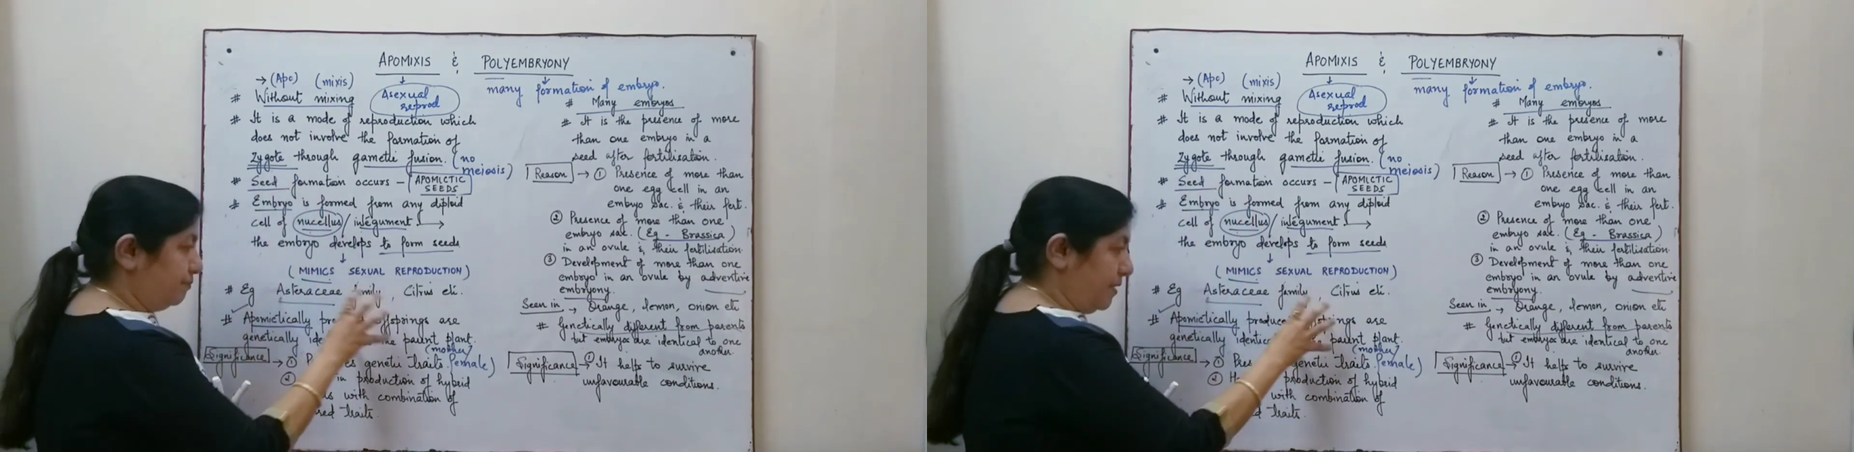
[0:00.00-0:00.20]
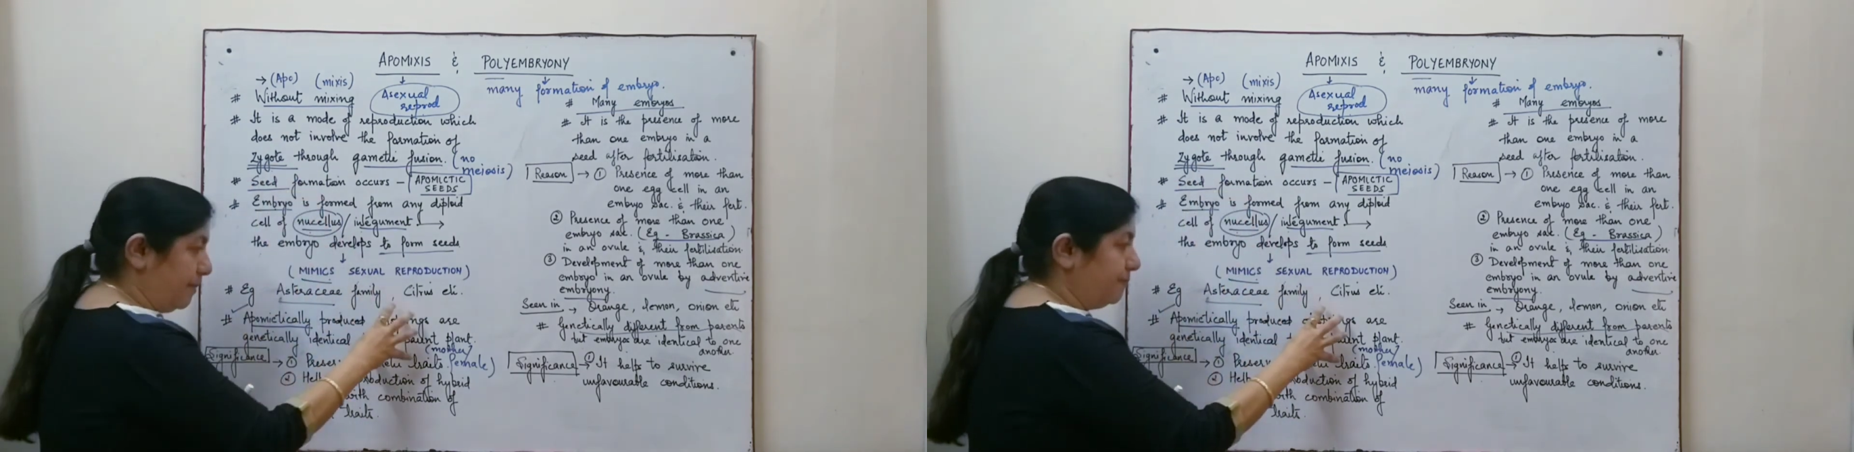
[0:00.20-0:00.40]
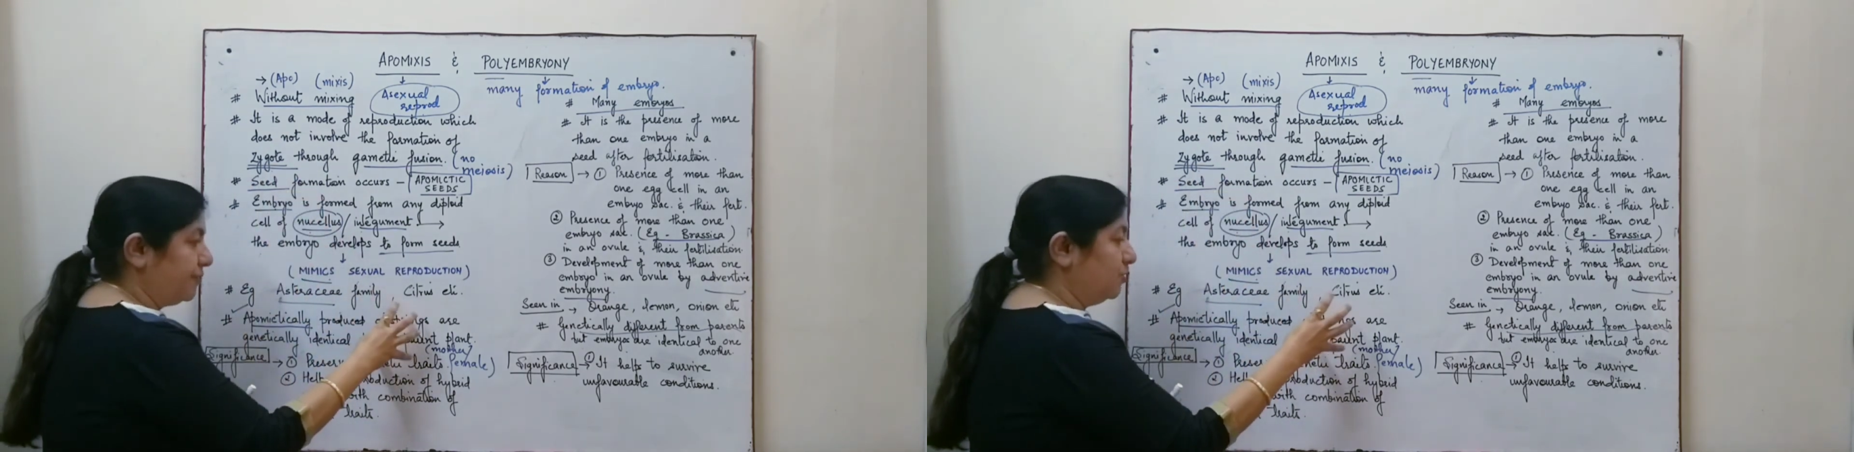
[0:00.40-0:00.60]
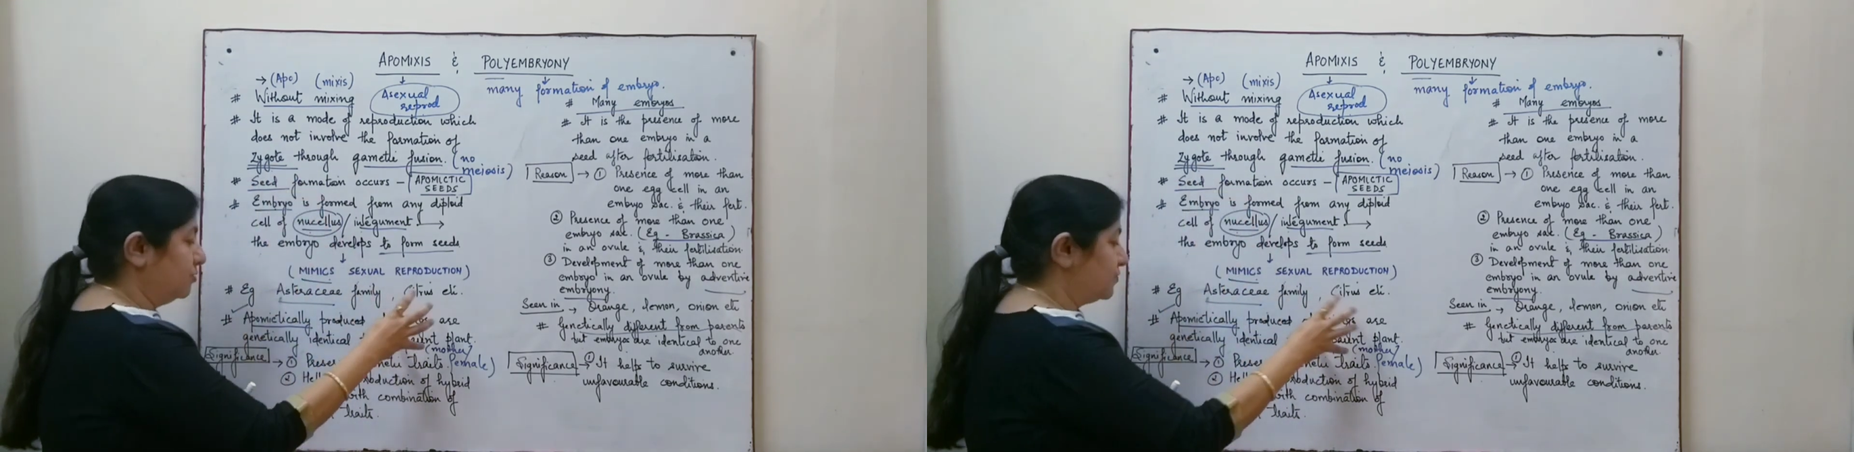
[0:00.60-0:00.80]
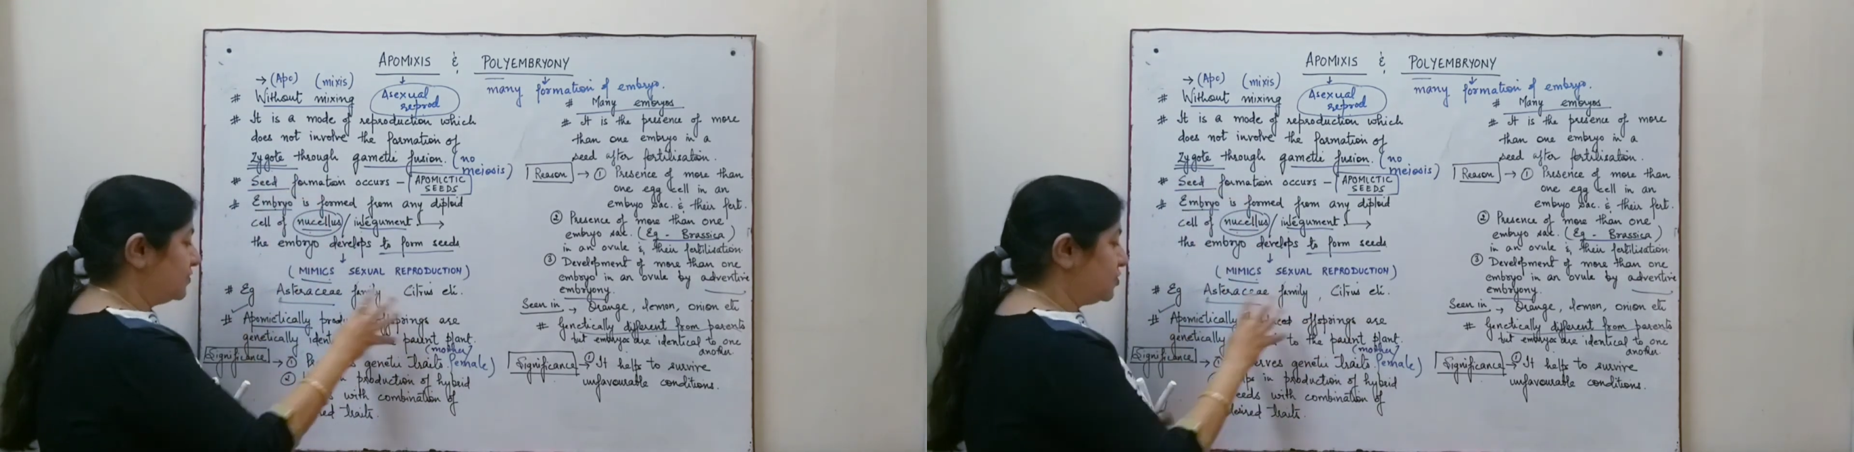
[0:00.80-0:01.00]

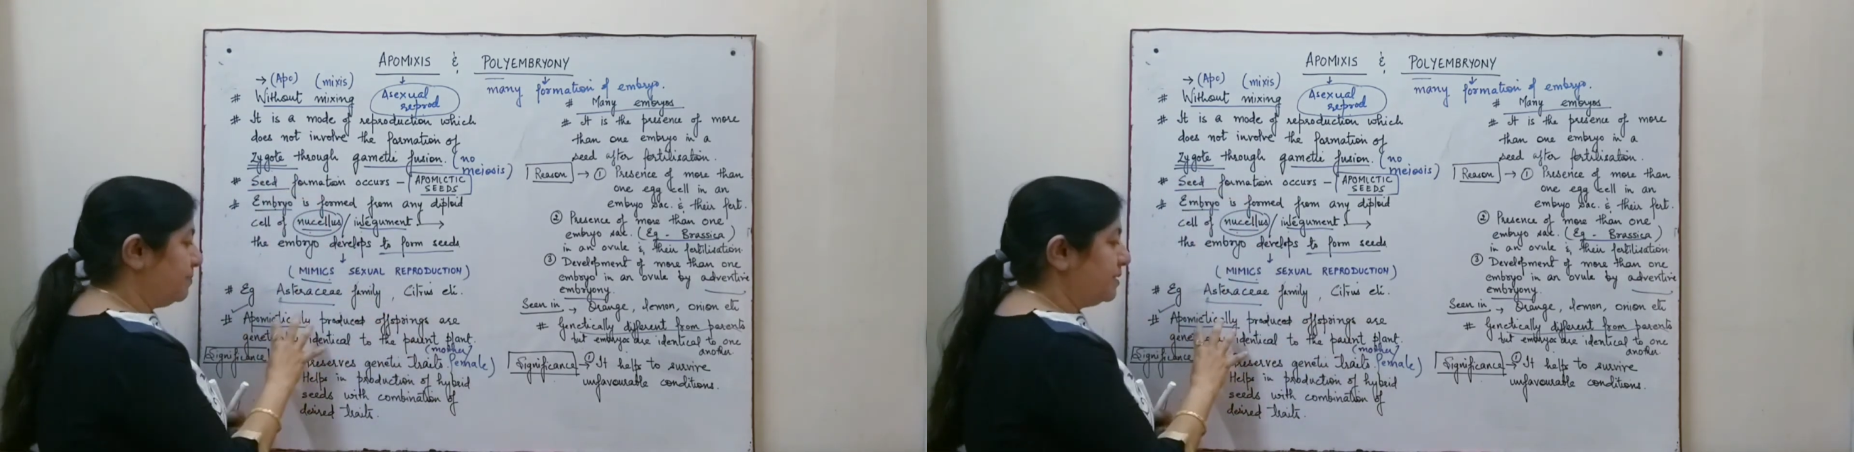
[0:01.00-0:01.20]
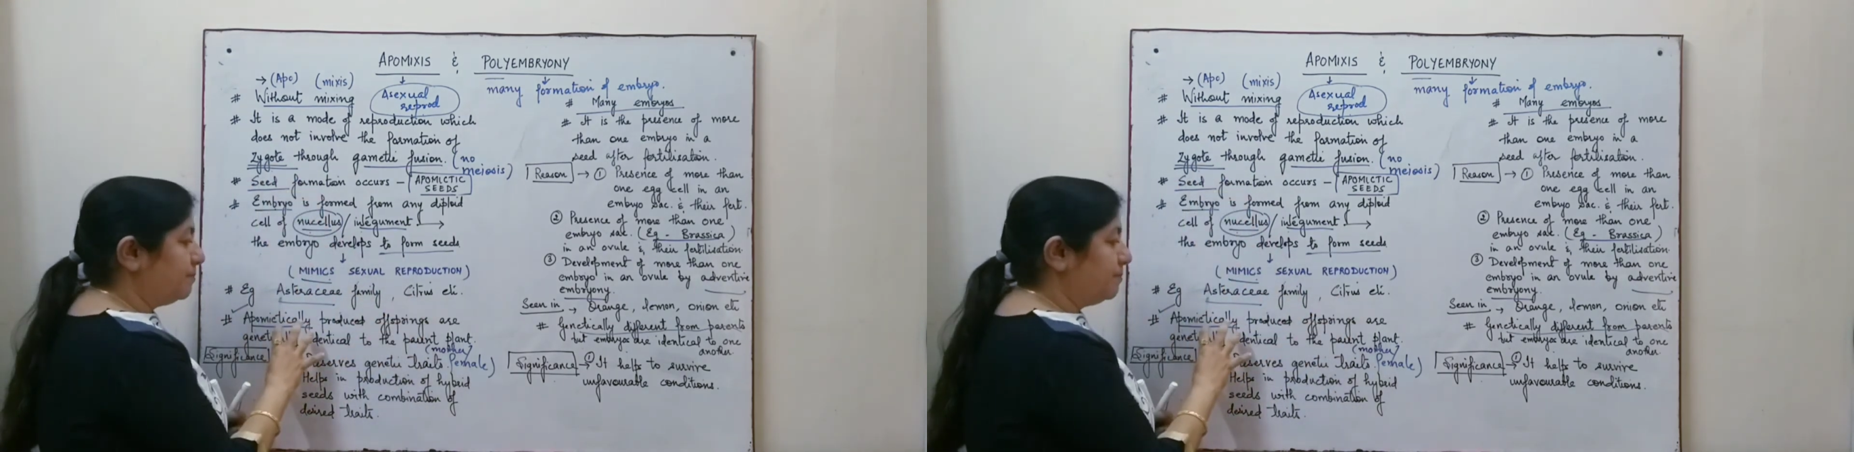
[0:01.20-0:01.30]
embryos which are being